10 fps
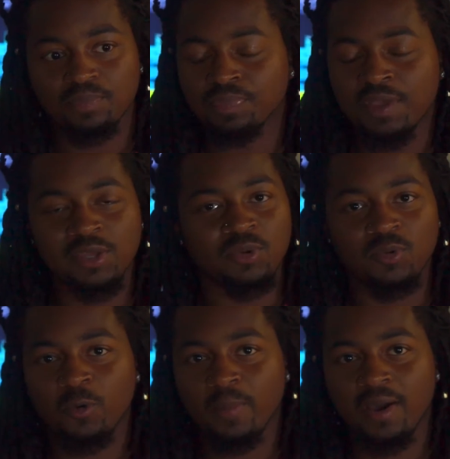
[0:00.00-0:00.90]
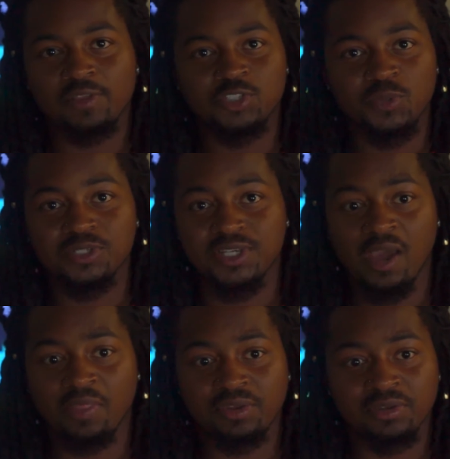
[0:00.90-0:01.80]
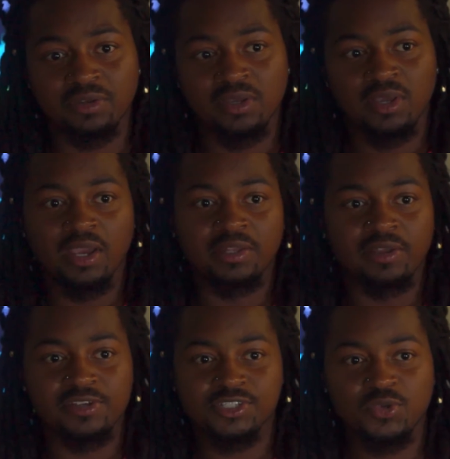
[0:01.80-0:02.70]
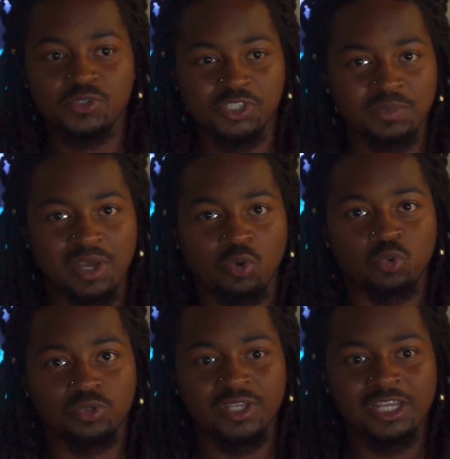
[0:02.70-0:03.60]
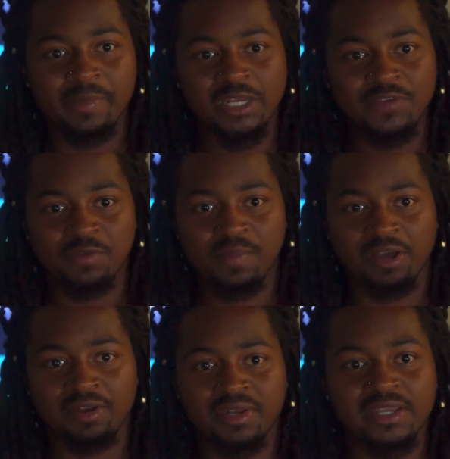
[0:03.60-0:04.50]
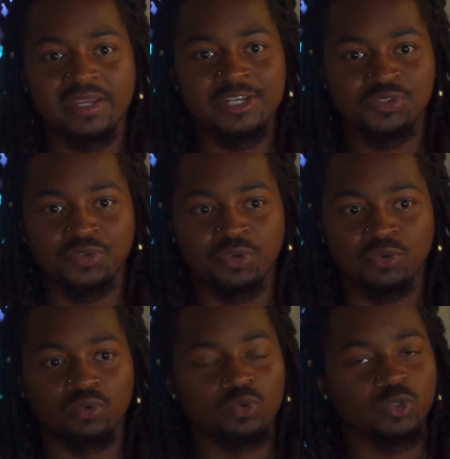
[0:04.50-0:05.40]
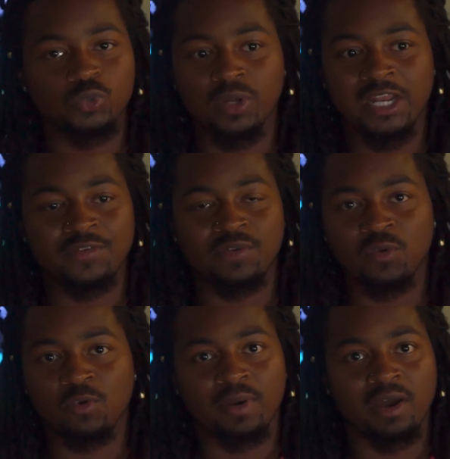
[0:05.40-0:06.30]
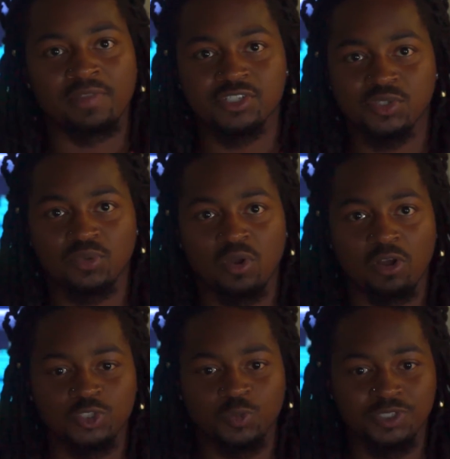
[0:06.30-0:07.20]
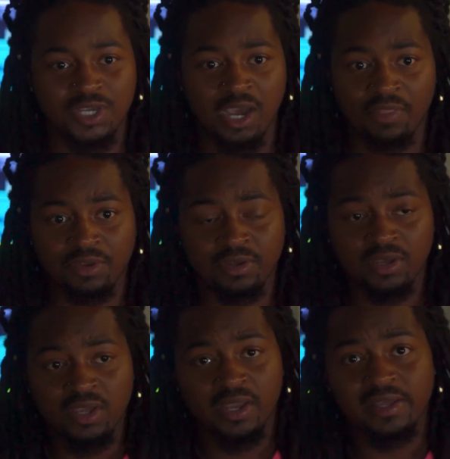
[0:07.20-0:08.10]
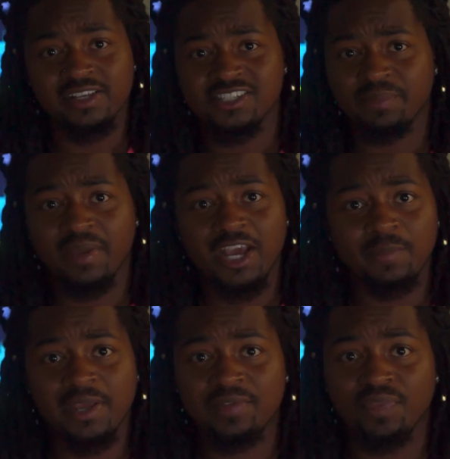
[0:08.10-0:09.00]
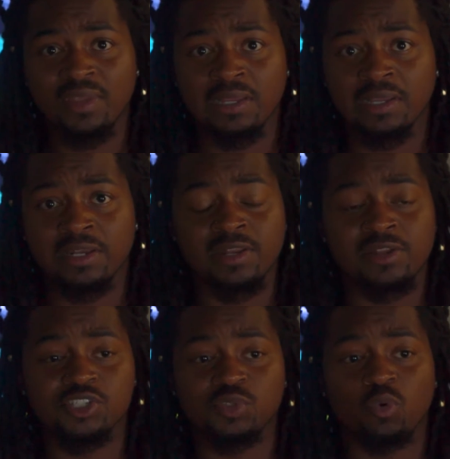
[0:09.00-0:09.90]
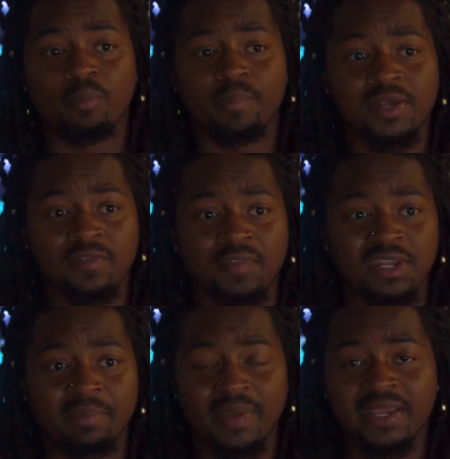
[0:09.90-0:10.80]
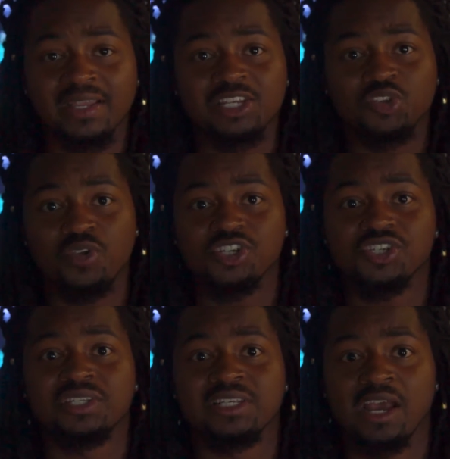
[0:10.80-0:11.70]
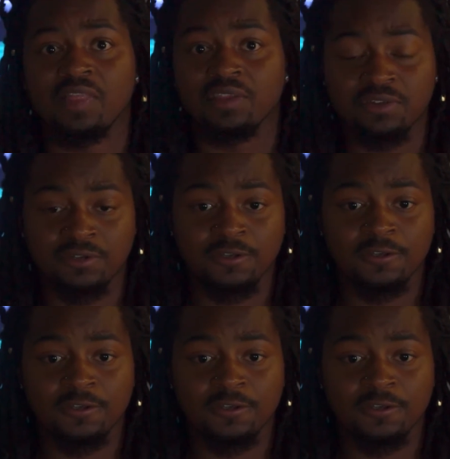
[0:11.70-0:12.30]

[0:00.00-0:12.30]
They don't go by the Jewish calendar. And there are still some Yahudim and even modern day Israel who do not even go by the so-called Jewish calendar. It is a man-made thing, and it is no better than the pagan Christian calendar.